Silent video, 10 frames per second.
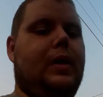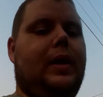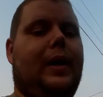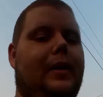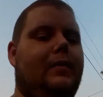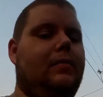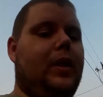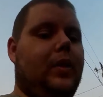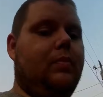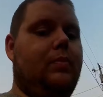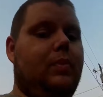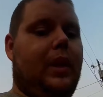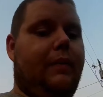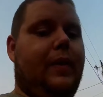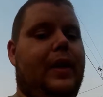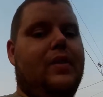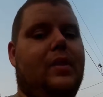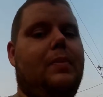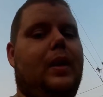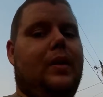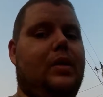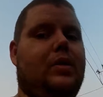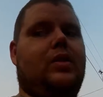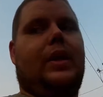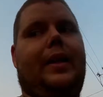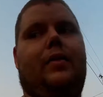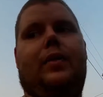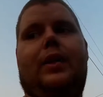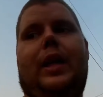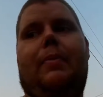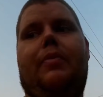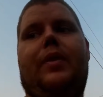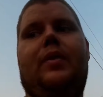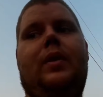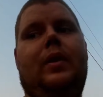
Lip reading: got, you know, if it hits something, it can just slide over the top of it,